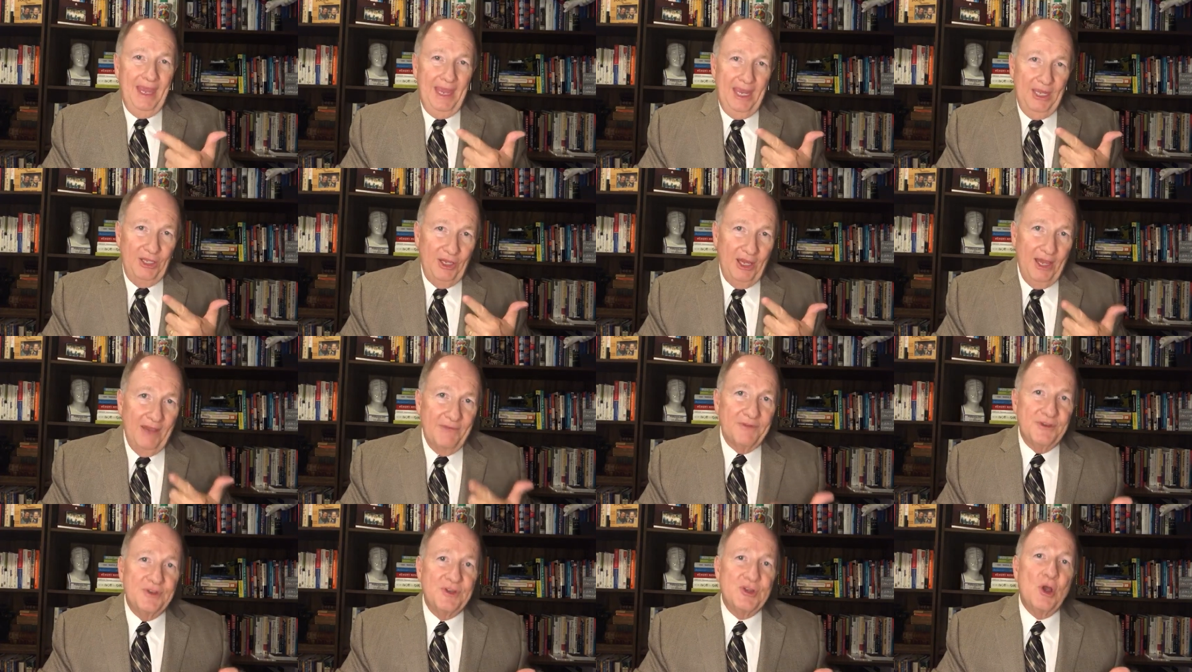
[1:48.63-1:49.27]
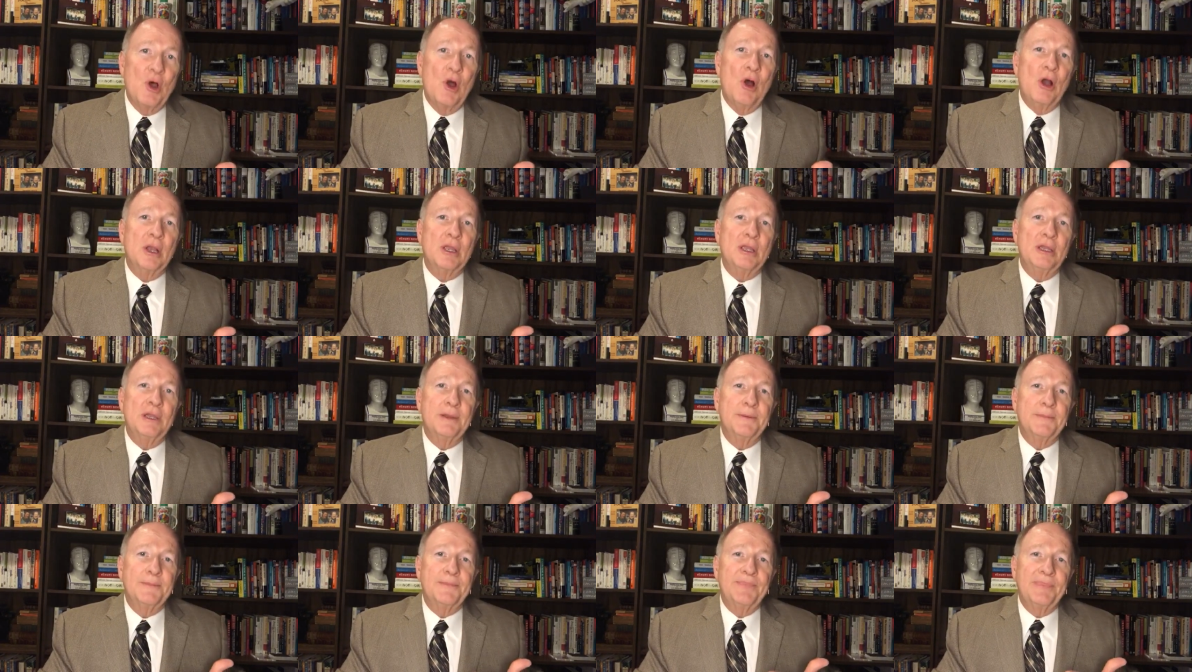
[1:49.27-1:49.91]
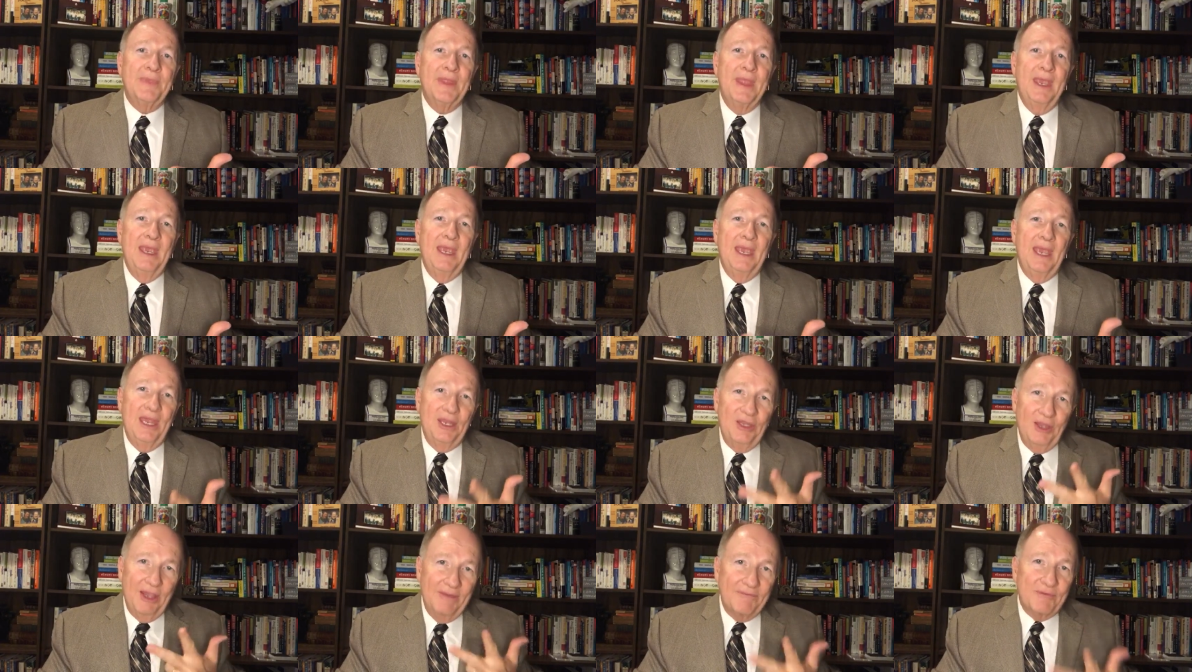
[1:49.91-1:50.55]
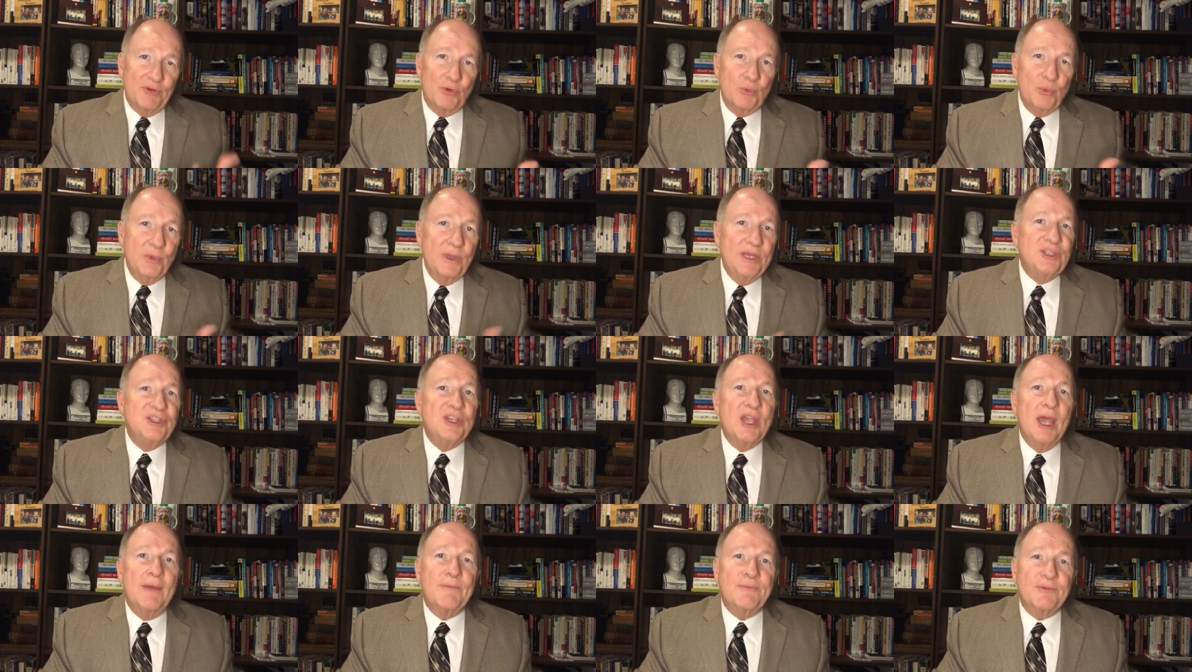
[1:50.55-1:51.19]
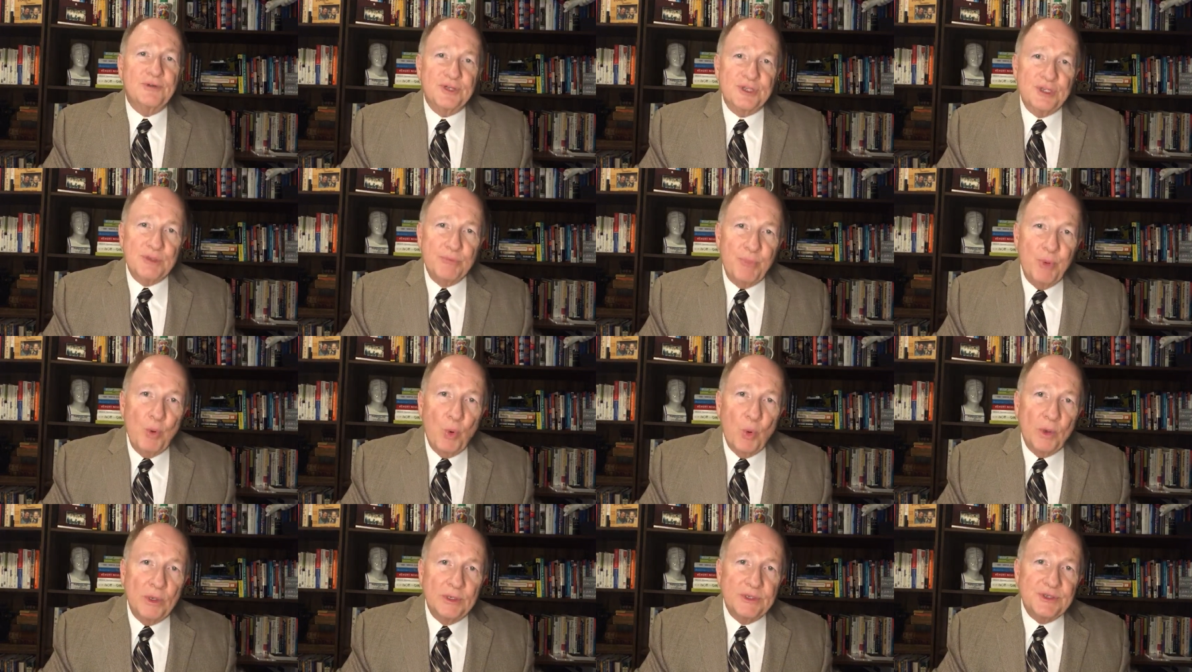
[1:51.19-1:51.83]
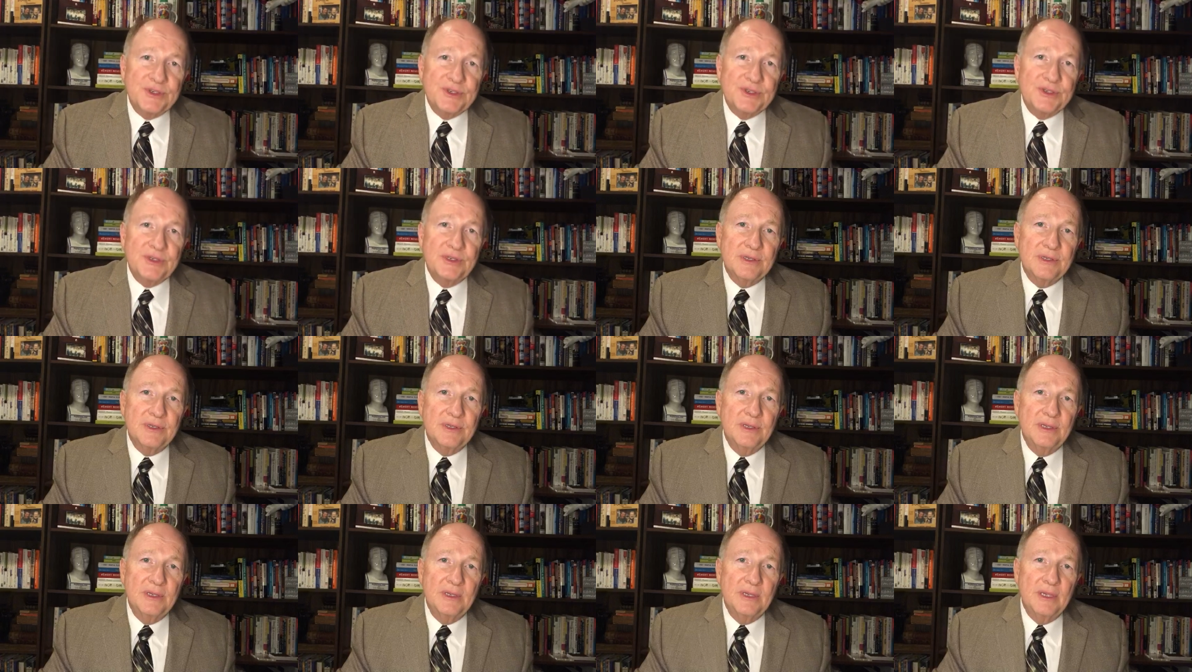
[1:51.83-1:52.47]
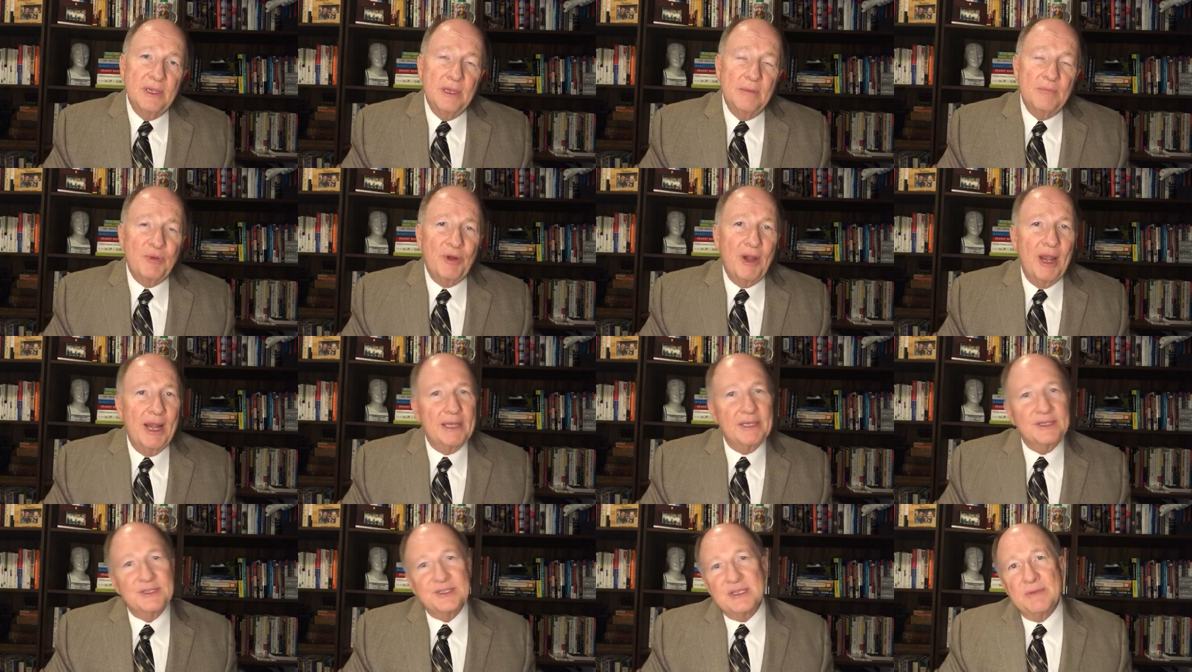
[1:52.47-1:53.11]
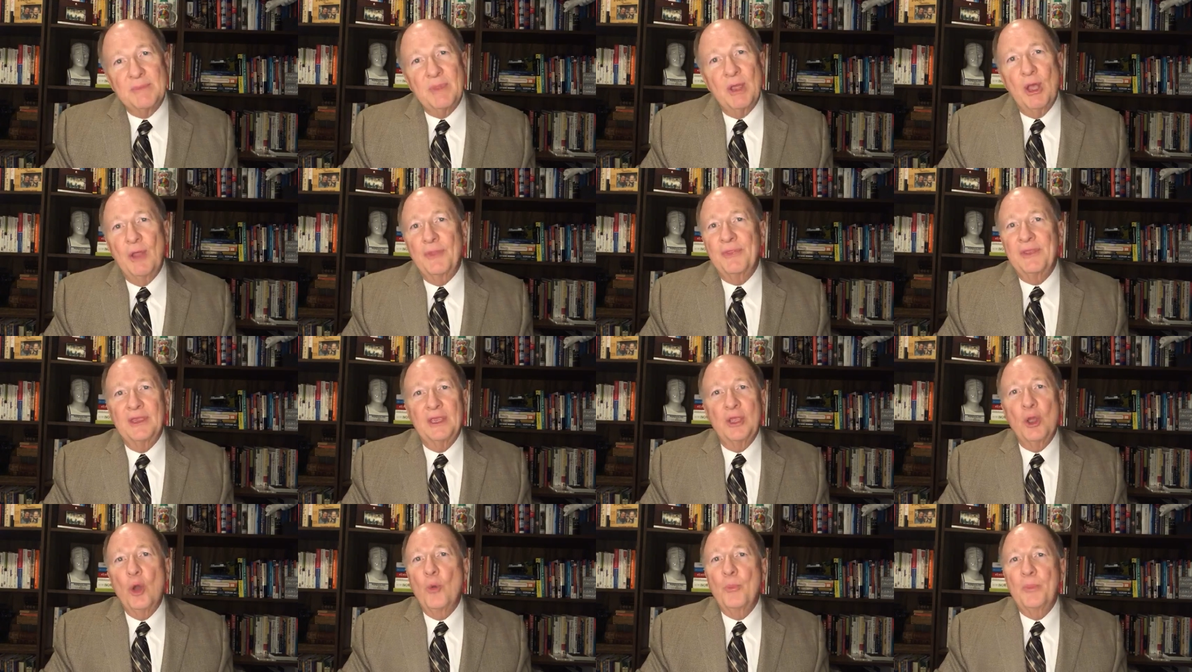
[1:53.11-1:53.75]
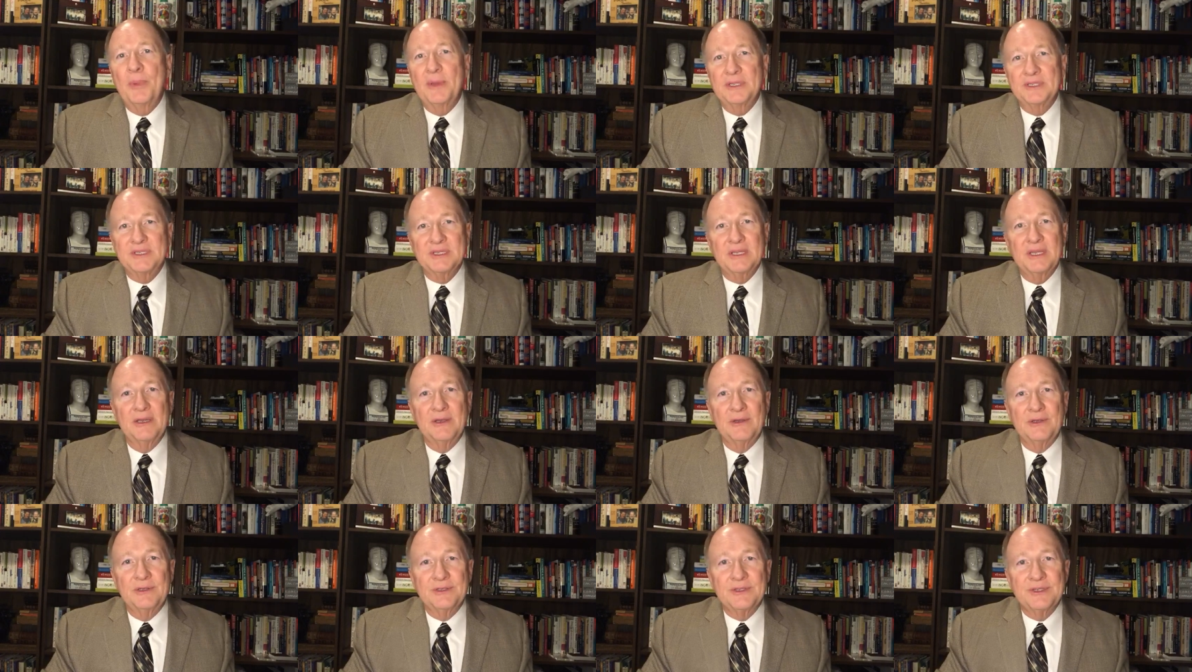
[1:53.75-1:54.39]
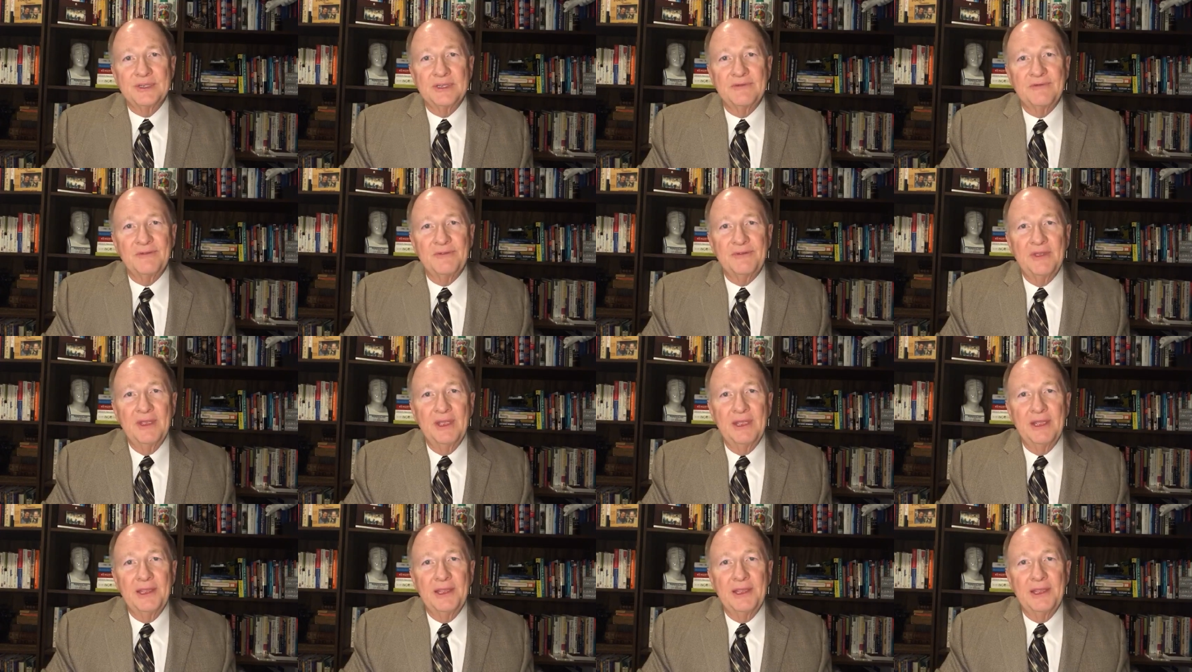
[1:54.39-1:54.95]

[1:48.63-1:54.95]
and you have to talk and you have to reach out for supports and practice some healthy coping skills. If